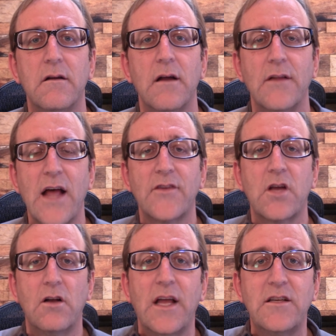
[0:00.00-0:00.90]
And that's
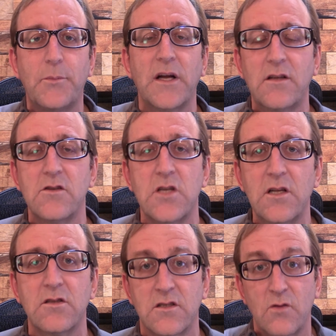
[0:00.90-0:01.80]
how they depicted
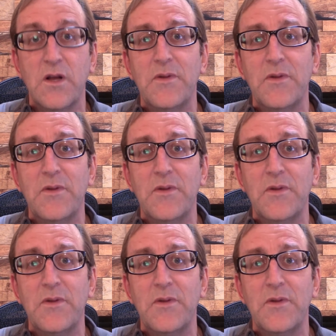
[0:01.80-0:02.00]
Jesus. And we've